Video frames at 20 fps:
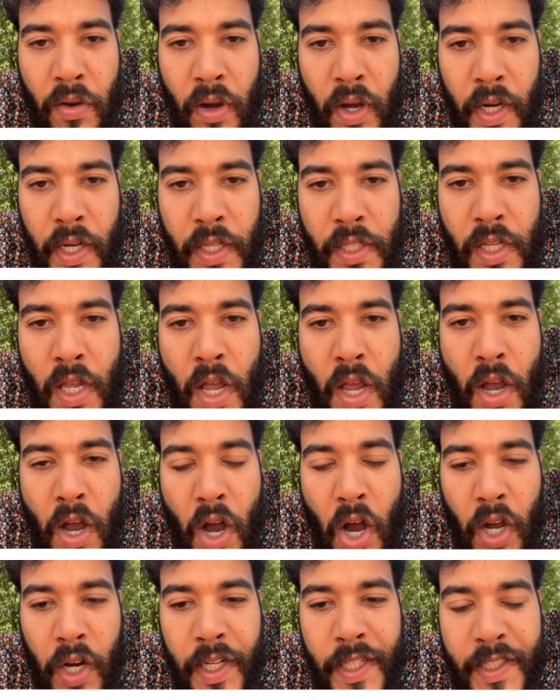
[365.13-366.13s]
awnings,
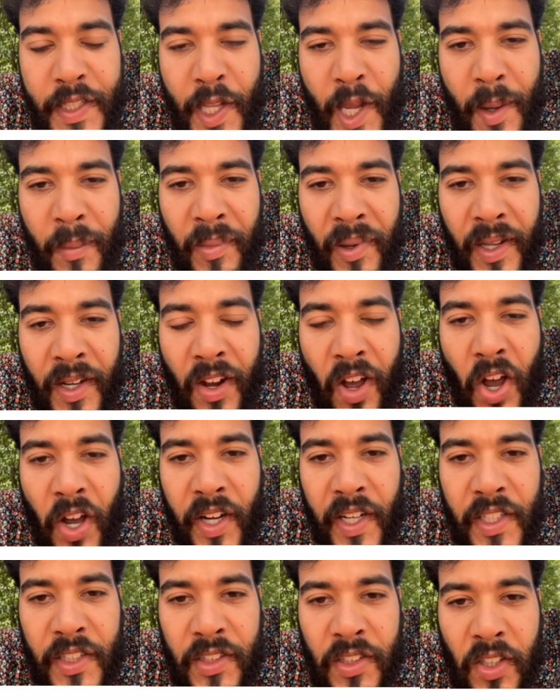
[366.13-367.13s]
awnings Tampa, and
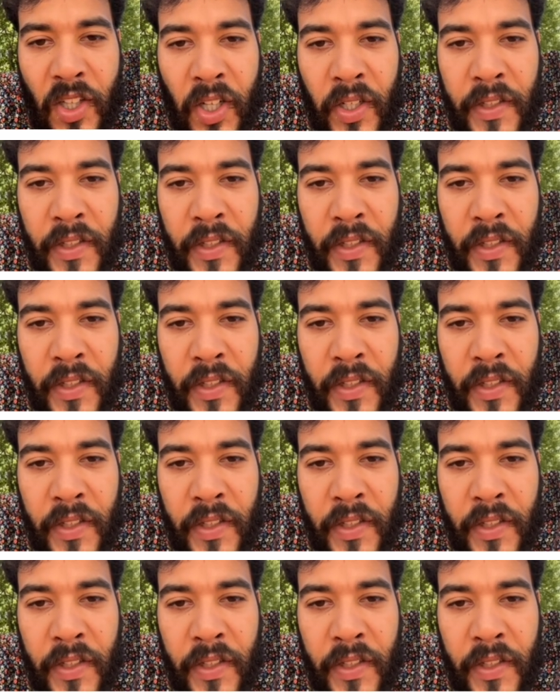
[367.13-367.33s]
awnings are all